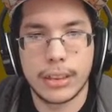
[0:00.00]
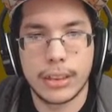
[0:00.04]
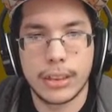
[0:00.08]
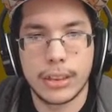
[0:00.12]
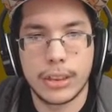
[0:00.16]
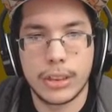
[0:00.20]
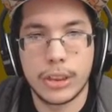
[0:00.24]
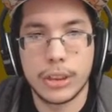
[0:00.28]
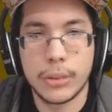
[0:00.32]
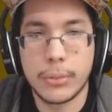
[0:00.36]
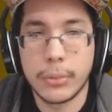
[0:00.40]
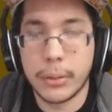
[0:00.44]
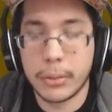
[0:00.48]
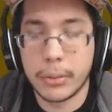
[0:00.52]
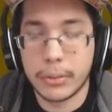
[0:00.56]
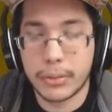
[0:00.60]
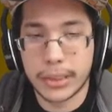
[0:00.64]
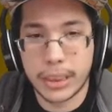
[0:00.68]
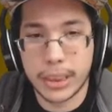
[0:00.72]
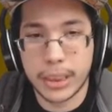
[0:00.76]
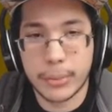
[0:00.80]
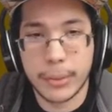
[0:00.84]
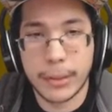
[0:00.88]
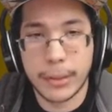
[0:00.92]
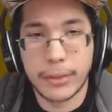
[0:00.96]
Should be able to
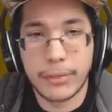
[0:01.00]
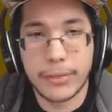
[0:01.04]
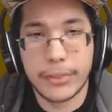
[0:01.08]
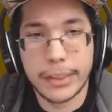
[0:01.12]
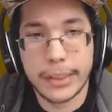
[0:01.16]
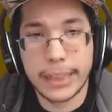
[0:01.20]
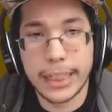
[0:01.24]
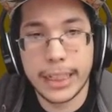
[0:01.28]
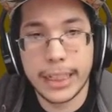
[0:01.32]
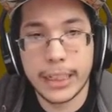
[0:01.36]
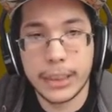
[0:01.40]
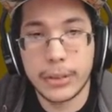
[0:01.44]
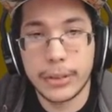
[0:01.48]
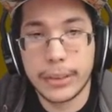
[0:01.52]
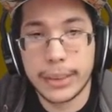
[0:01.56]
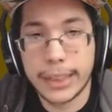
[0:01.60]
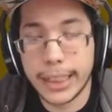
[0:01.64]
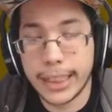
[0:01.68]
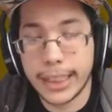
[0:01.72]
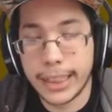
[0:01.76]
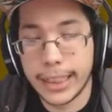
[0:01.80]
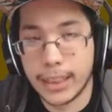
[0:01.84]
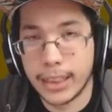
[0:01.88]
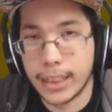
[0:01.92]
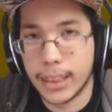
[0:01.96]
kill, but if, in case you
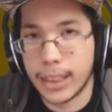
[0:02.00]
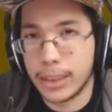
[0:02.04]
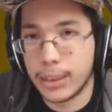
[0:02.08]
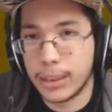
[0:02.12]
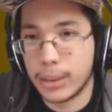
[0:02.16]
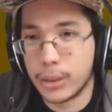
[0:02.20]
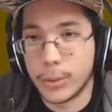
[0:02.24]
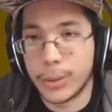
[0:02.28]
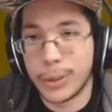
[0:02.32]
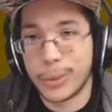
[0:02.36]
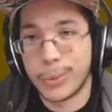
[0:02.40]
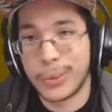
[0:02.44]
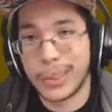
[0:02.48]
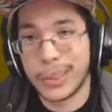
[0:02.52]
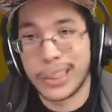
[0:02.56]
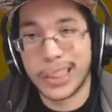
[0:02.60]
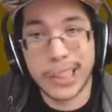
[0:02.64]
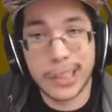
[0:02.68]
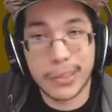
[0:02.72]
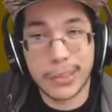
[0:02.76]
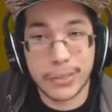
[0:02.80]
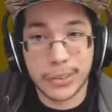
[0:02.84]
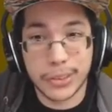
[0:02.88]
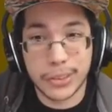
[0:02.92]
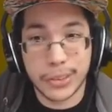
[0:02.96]
didn't, I just want to be
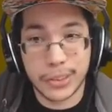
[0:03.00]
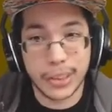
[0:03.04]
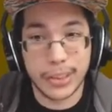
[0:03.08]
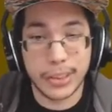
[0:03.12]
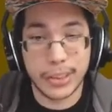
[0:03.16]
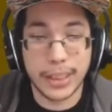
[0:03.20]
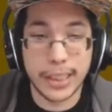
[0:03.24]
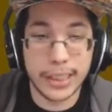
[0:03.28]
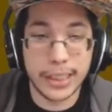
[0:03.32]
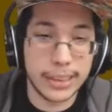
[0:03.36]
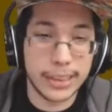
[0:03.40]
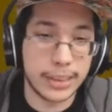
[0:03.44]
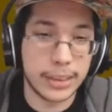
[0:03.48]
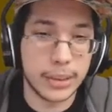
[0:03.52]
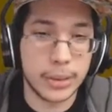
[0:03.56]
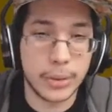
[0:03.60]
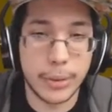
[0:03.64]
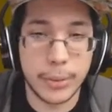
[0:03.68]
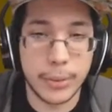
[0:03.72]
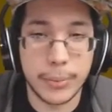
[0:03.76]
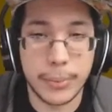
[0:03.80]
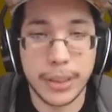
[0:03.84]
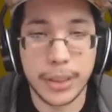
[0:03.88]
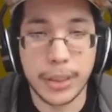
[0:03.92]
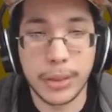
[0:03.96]
careful, you know, guys. Just want
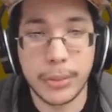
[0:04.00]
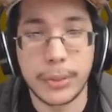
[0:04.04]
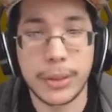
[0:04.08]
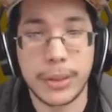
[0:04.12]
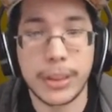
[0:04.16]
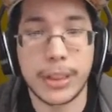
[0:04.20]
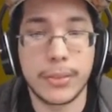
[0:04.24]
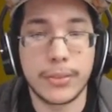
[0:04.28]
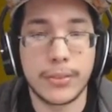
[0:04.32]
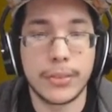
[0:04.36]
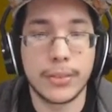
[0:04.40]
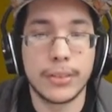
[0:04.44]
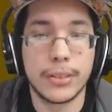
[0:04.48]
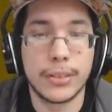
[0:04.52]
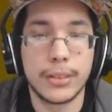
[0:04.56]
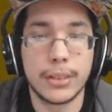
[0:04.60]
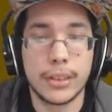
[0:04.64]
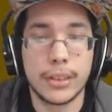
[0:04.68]
to be a little bit careful.